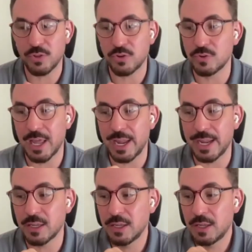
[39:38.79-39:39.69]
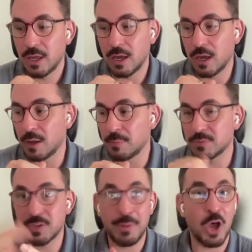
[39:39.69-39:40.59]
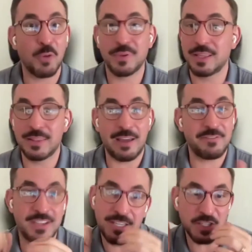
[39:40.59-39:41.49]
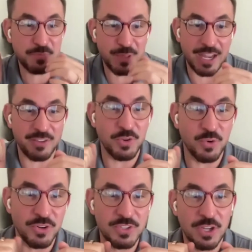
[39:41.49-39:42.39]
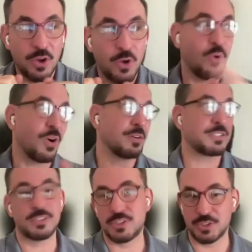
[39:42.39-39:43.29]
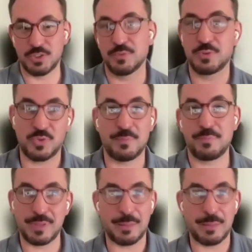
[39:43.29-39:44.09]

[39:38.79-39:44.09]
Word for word: So whether you'd like some help in that fitness plan of yours, or to